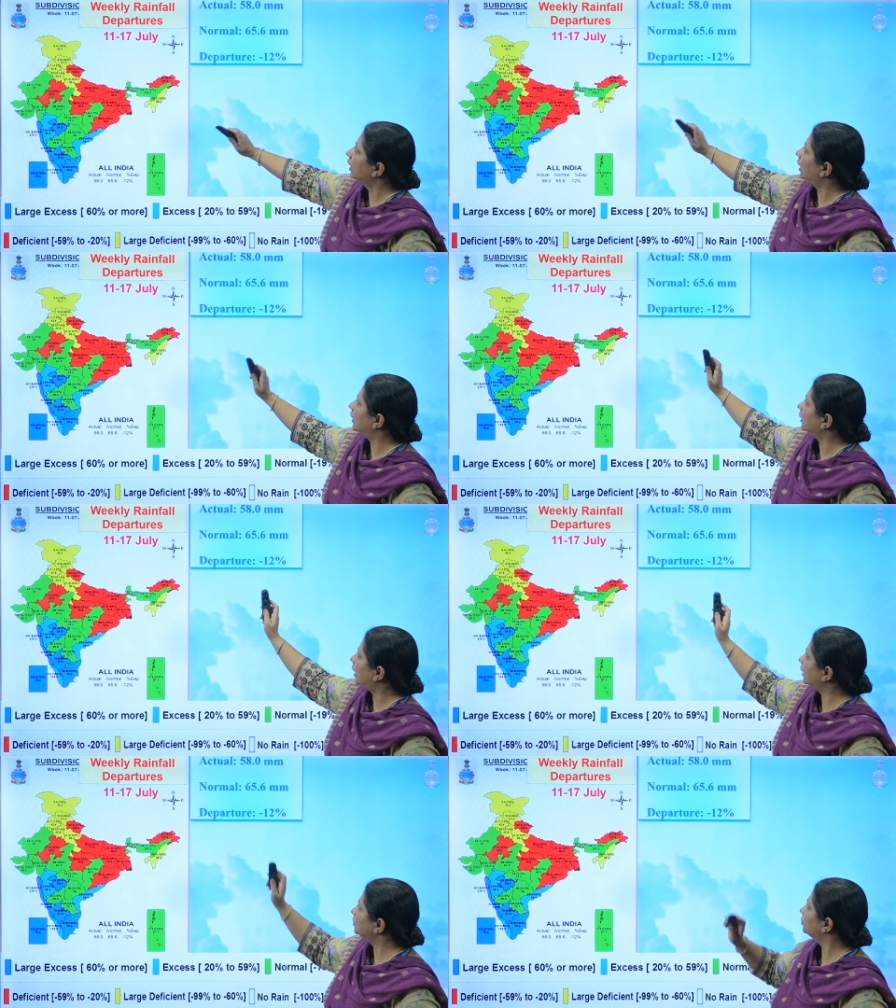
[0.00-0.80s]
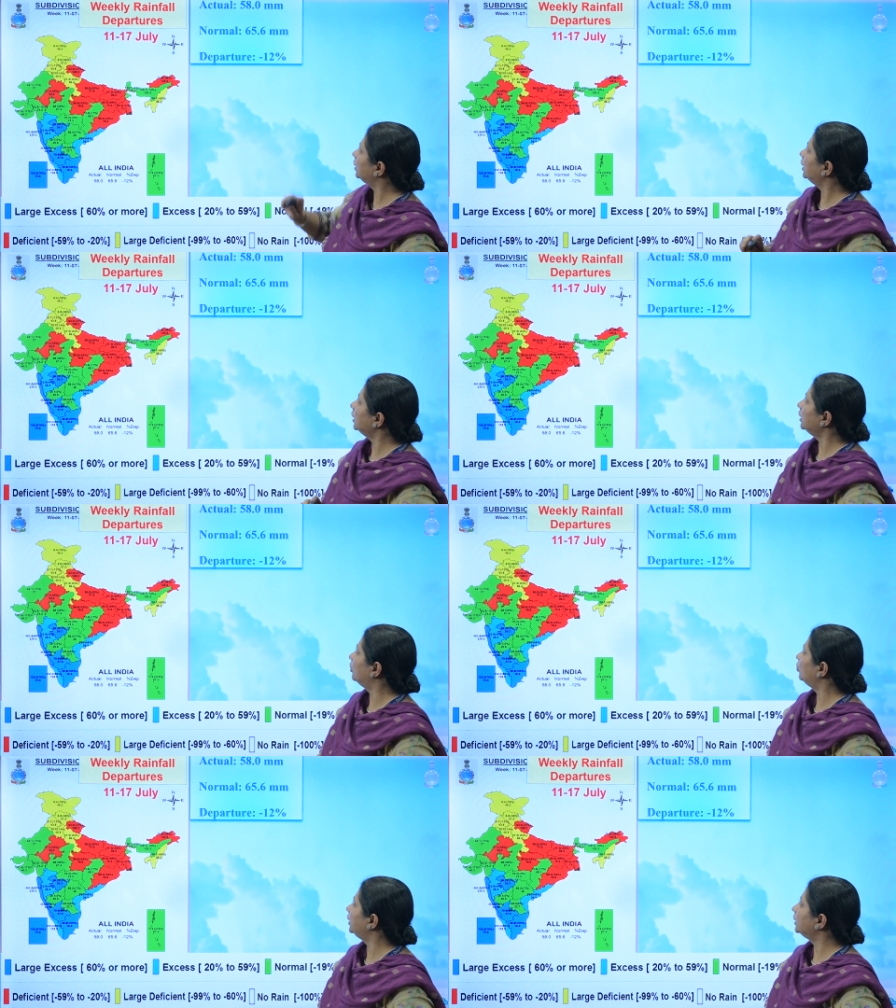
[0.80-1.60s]
and actually
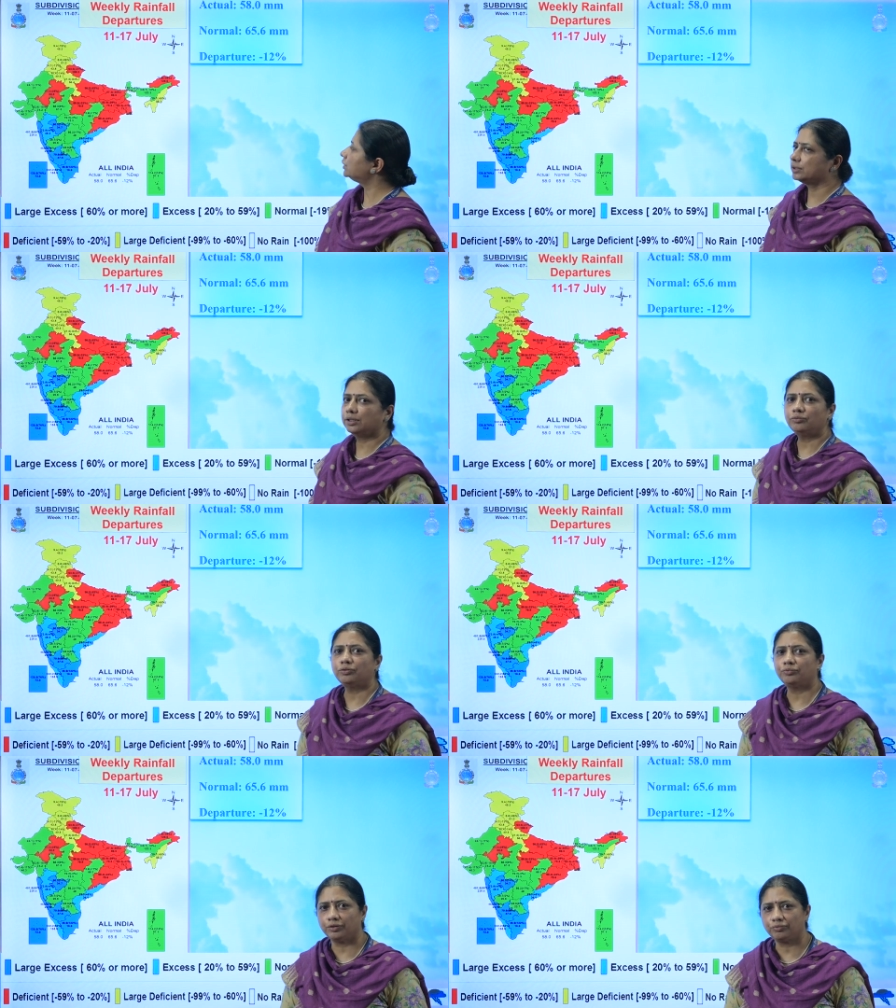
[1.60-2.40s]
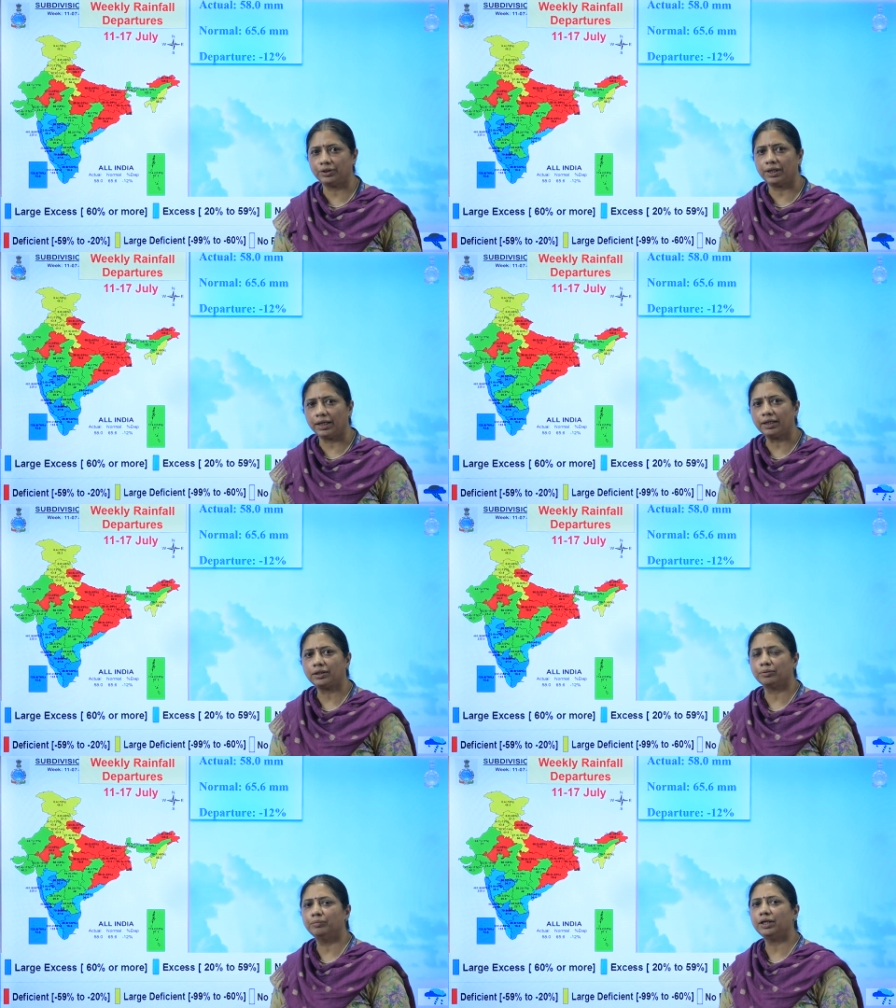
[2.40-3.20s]
we received
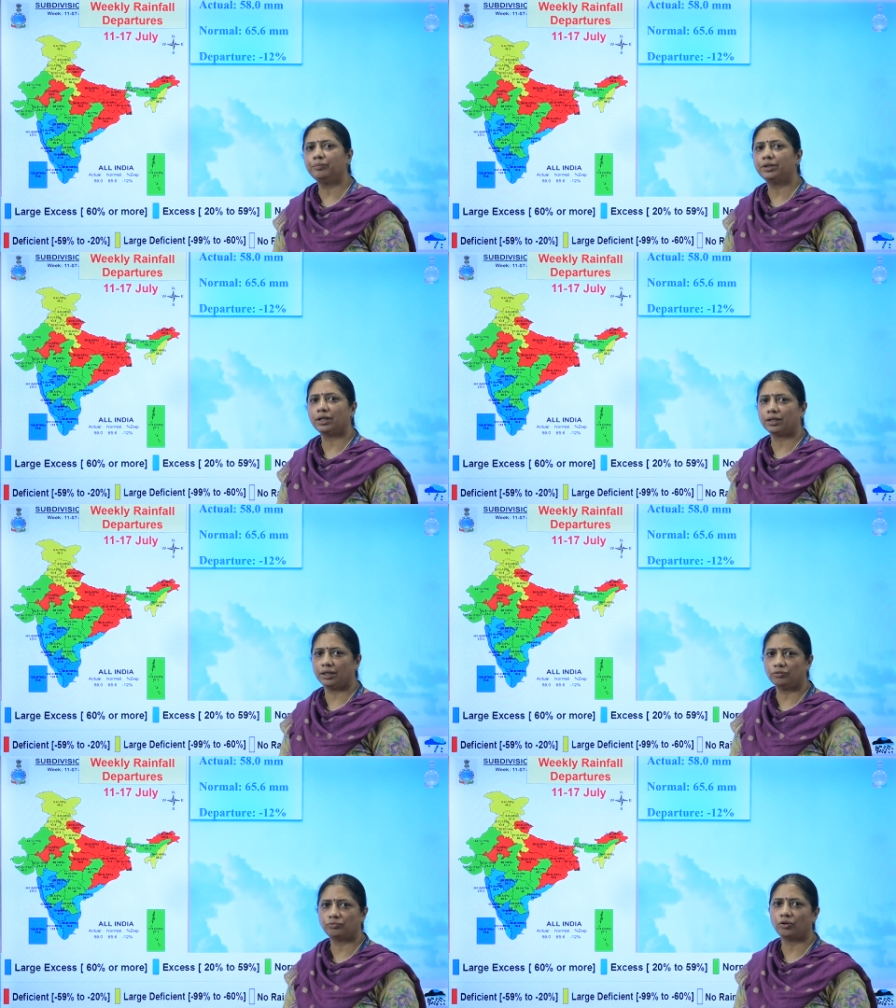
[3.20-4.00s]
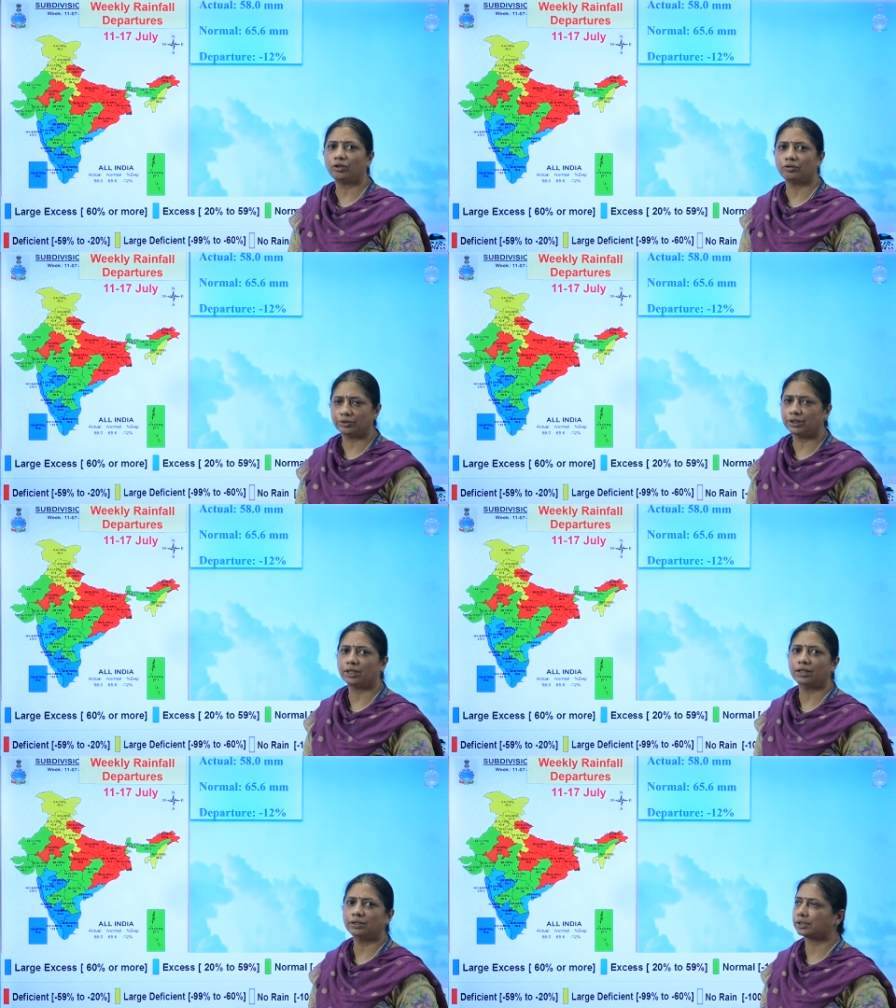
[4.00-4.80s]
58 millimeter rainfall over the
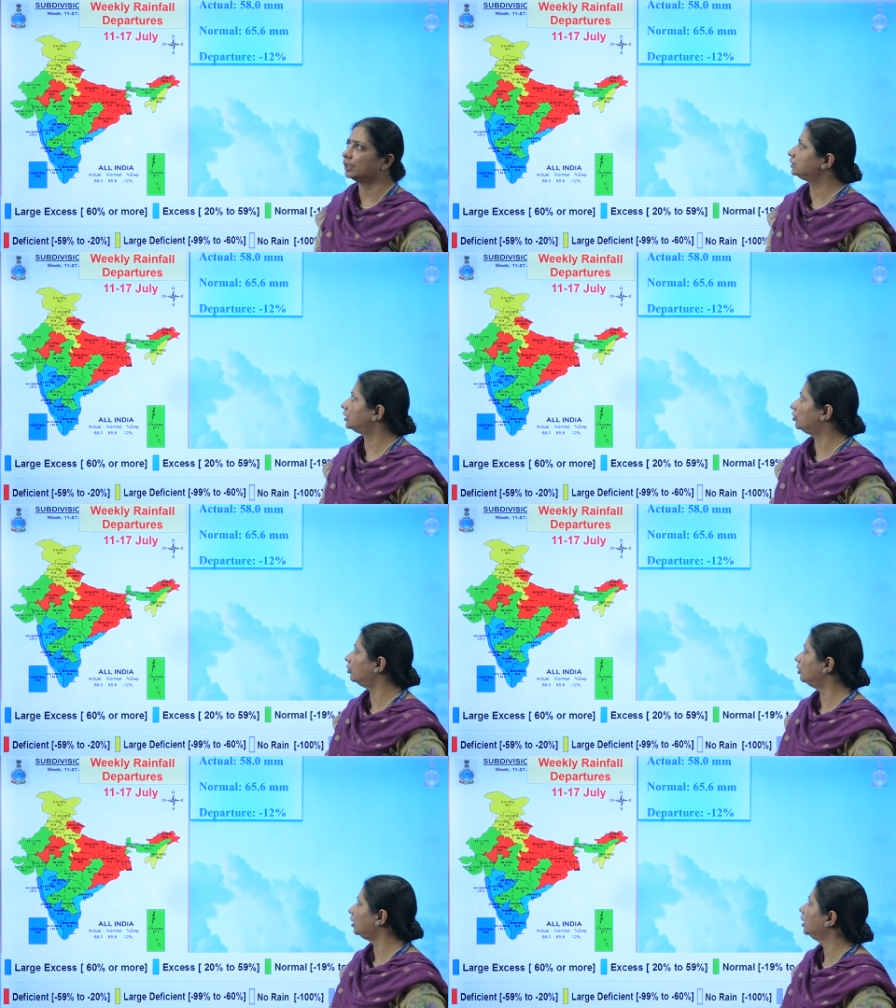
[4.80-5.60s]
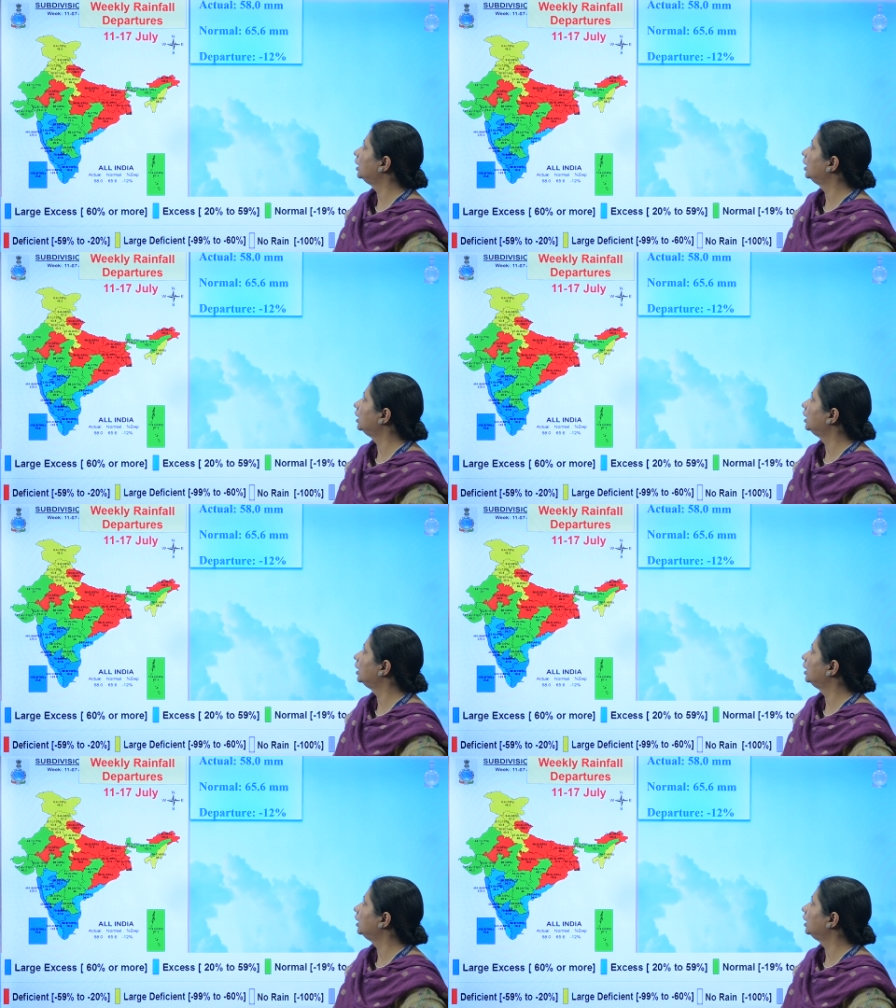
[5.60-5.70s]
country as a whole.